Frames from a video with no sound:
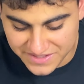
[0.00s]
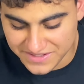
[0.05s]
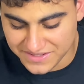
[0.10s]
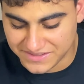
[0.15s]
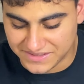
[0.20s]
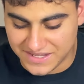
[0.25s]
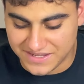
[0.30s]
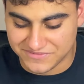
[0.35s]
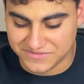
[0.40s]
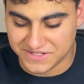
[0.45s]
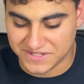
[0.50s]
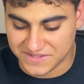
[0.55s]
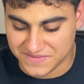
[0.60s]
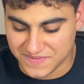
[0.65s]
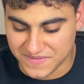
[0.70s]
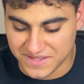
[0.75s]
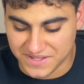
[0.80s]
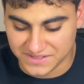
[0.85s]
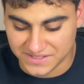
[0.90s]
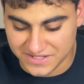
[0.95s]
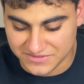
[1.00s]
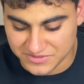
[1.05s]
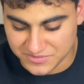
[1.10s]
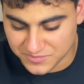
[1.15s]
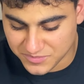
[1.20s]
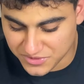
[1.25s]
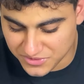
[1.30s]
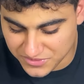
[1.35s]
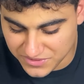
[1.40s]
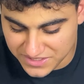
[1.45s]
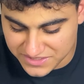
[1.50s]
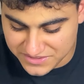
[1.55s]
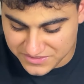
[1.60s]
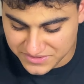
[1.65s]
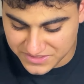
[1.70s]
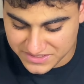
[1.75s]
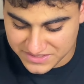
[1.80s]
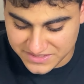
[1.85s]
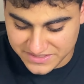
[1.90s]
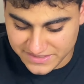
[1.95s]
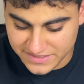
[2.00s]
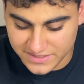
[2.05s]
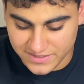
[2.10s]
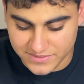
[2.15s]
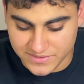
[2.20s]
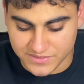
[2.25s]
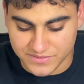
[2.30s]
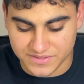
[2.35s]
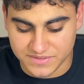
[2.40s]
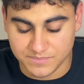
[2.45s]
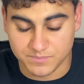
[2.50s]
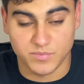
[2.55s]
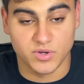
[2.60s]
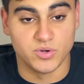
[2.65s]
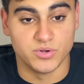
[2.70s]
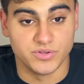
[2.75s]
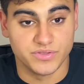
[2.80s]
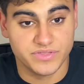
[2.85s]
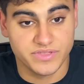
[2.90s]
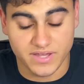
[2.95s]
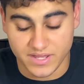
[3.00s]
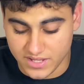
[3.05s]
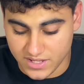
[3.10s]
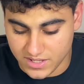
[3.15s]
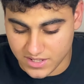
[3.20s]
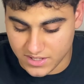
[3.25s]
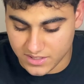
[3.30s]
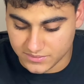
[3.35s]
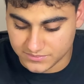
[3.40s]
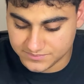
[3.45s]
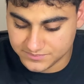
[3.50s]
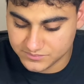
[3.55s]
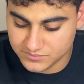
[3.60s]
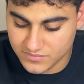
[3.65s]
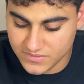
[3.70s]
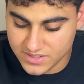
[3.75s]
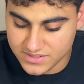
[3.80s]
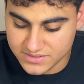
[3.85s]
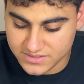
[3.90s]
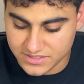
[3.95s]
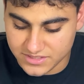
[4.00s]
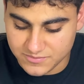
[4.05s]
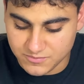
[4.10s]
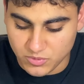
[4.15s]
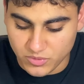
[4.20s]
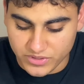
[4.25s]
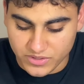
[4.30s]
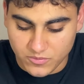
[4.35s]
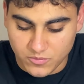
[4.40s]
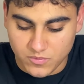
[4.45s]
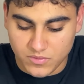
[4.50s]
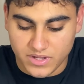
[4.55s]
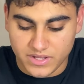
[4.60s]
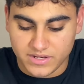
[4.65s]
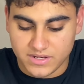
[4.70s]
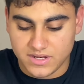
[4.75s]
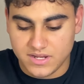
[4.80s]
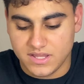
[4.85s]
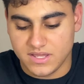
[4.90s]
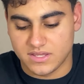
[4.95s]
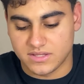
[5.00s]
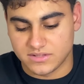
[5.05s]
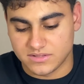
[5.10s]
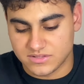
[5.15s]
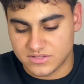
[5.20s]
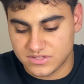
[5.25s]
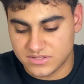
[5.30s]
11 and the 11 Pro, as you can see, they're both 6.1-inch